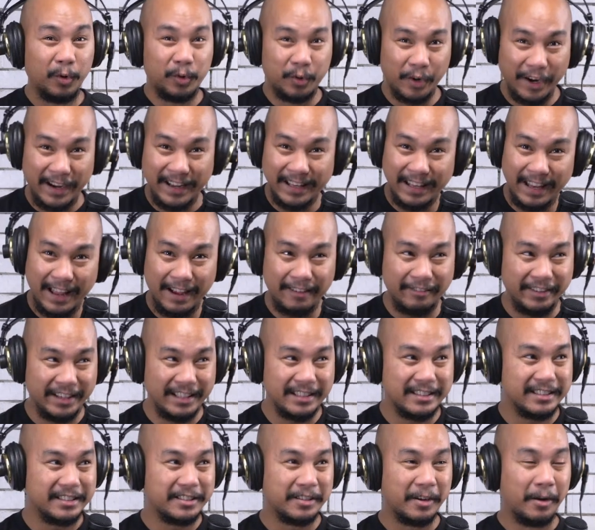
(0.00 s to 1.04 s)
Gray
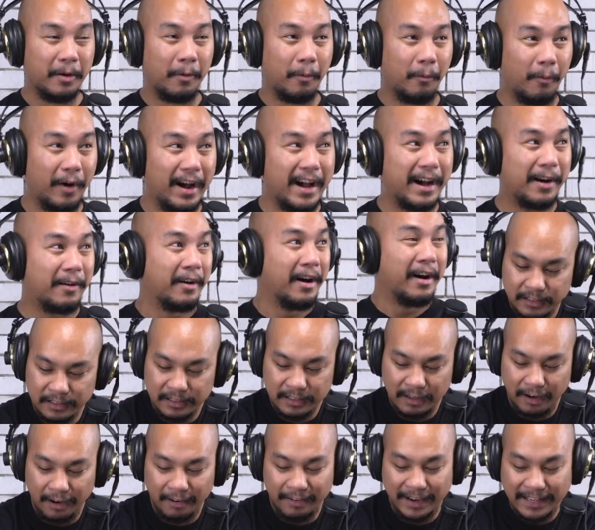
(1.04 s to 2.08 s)
11s. Wow.
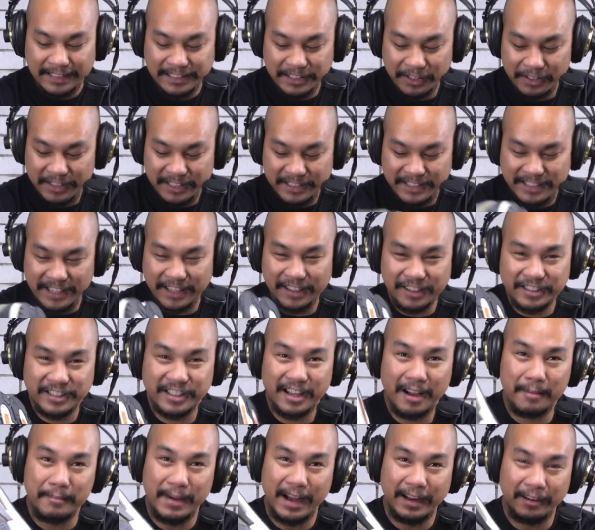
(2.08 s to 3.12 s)
All right, so these sneakers
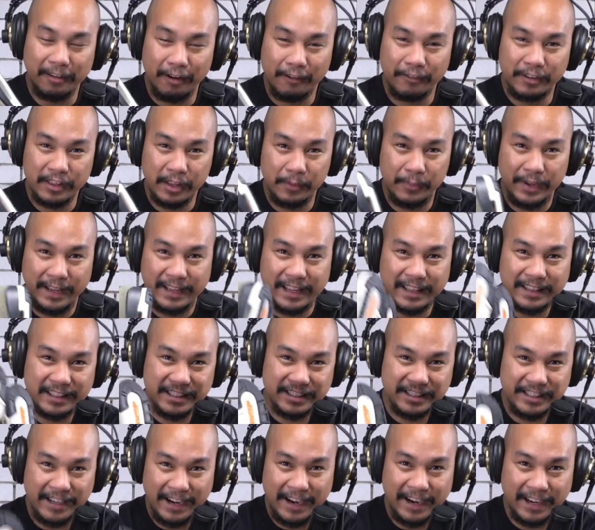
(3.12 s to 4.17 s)
come out over the weekend.
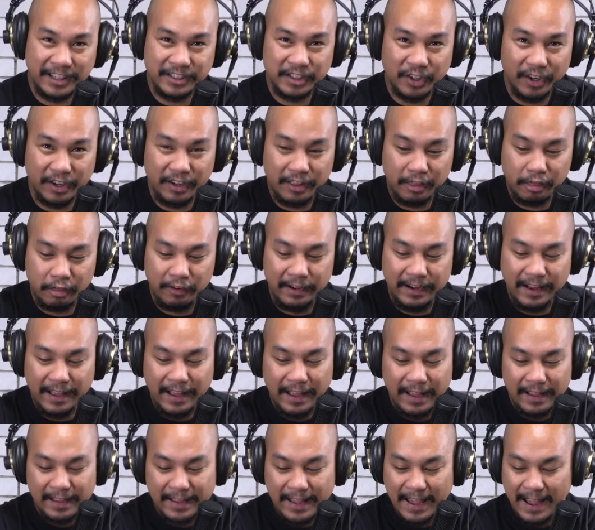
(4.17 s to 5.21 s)
This is the Air Jordan 3
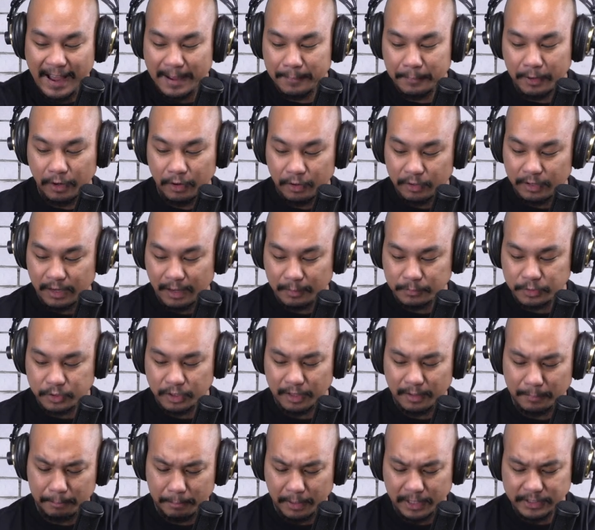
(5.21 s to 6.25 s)
Camo. Comes
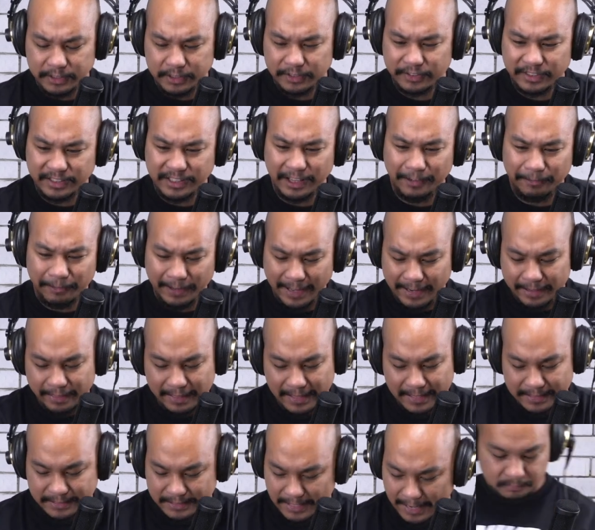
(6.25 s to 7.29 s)
with a bunch of stuff like
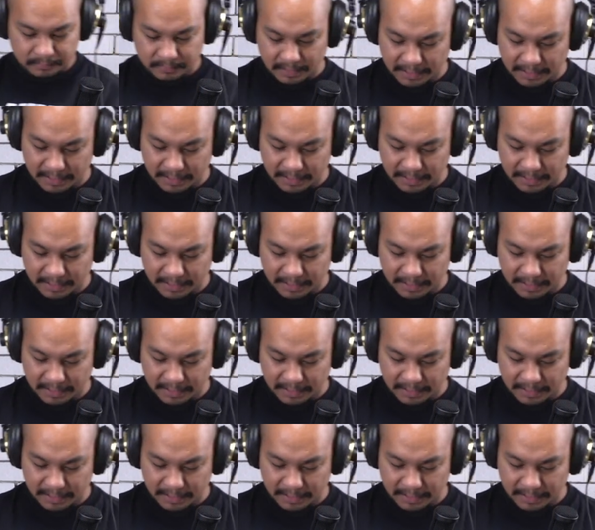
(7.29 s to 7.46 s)
this.